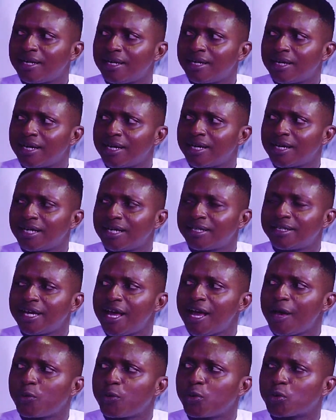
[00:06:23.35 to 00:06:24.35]
at the
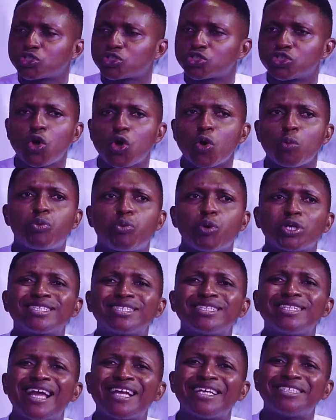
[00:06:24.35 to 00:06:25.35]
airports, but
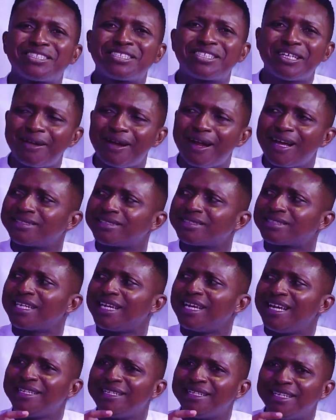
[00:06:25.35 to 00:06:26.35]
Nigerians
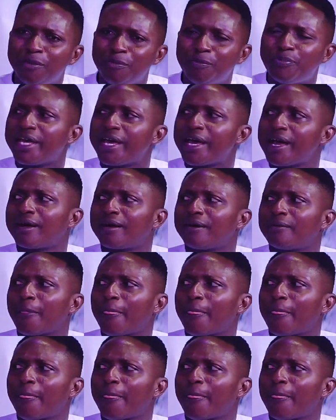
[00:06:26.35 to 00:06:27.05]
in Libya.